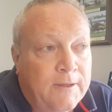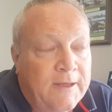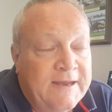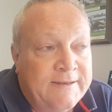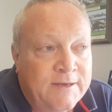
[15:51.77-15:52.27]

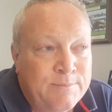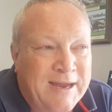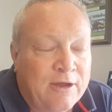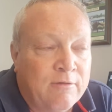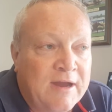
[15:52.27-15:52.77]
He did
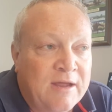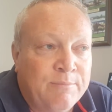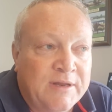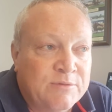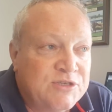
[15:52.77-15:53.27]
make ground,
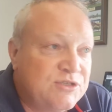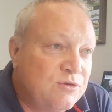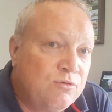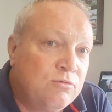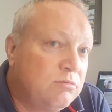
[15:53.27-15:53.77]
but he was
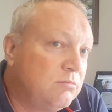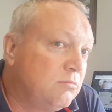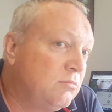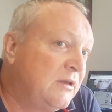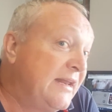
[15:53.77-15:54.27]
still
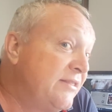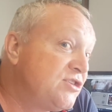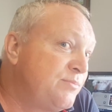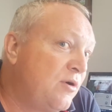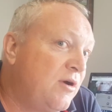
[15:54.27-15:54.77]

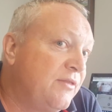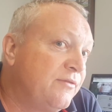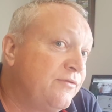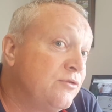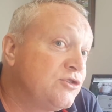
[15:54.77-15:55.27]
lengths behind the
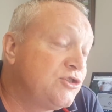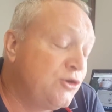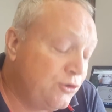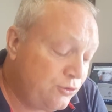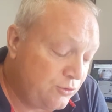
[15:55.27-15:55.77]
first
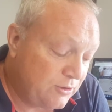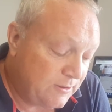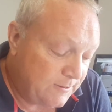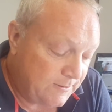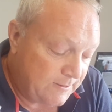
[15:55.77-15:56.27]
2.
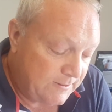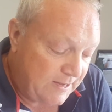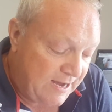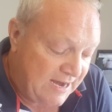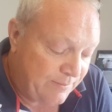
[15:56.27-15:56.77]

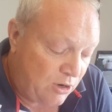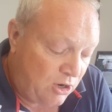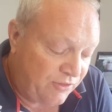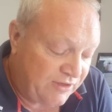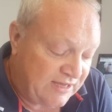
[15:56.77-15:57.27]

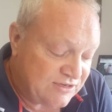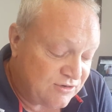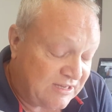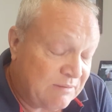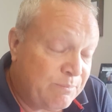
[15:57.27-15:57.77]
I think he's
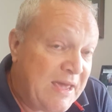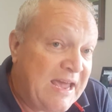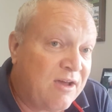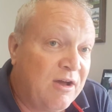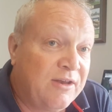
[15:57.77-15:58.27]
going to get
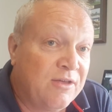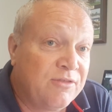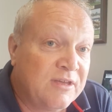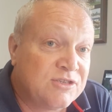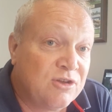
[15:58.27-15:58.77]
back. I don't
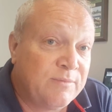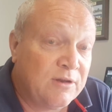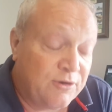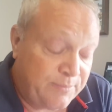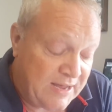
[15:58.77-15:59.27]
think there's going to be
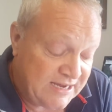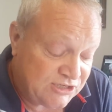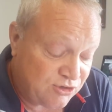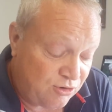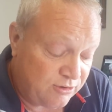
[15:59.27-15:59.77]
a lot of
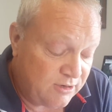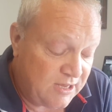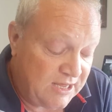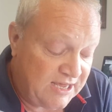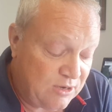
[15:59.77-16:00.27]
pace on.
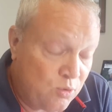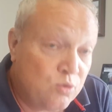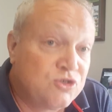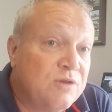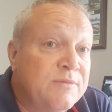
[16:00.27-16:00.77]
He
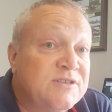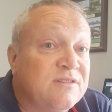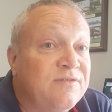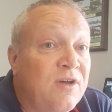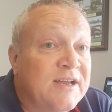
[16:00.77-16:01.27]
also missed
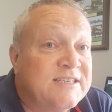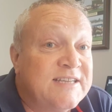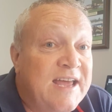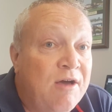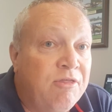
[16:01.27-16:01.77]
the flight
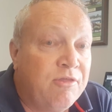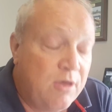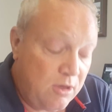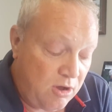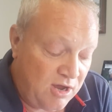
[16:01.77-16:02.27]
south.
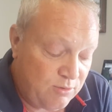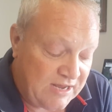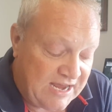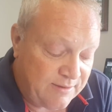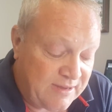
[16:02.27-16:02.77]
I would
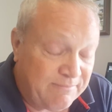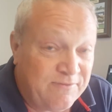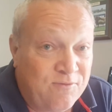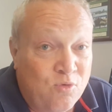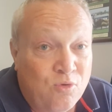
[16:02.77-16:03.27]
have had him up
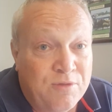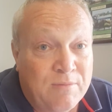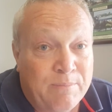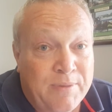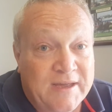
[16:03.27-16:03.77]
4th in
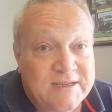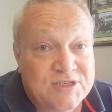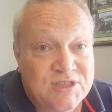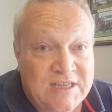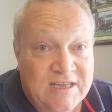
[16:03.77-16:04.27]
my
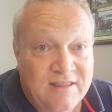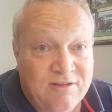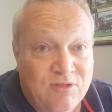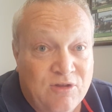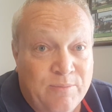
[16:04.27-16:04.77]
picks,
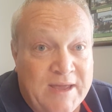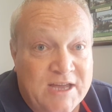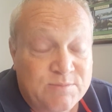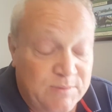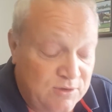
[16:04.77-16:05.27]
there or
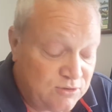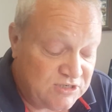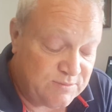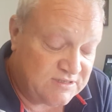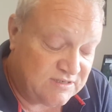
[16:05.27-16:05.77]
thereabouts, but because
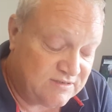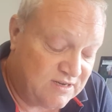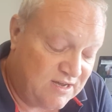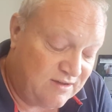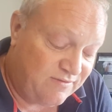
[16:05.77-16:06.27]
he's missed his
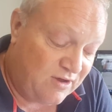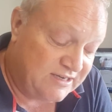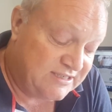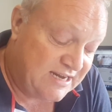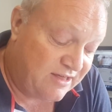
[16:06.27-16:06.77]

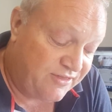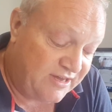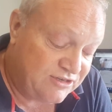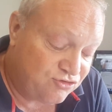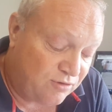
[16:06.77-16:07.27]
flight south,
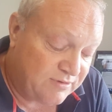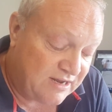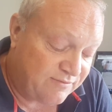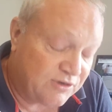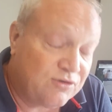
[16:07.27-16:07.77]
he's dropped
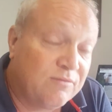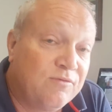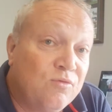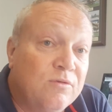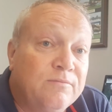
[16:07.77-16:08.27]
out of my top
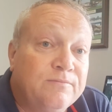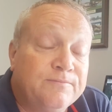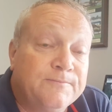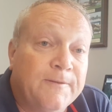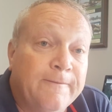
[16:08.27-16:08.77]
4.